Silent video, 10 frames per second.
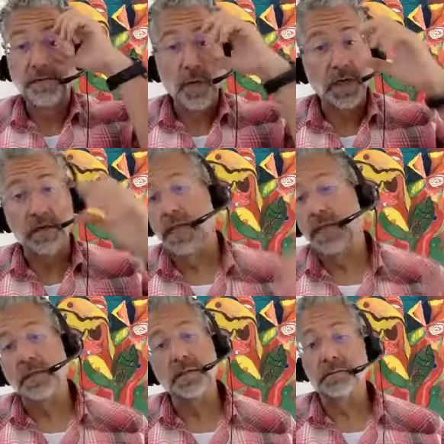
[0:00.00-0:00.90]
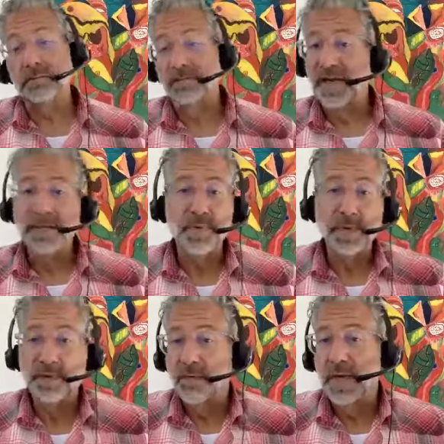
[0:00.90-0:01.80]
four color,
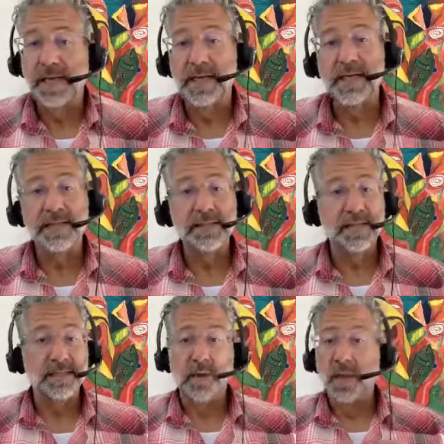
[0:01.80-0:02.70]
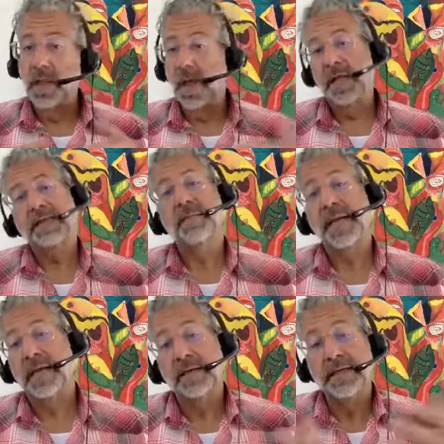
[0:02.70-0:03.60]
vibrant the way it is is all on
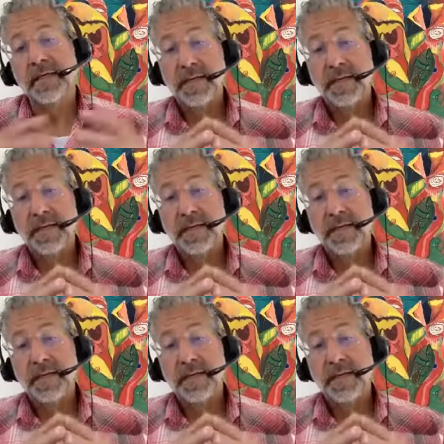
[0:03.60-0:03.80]
demand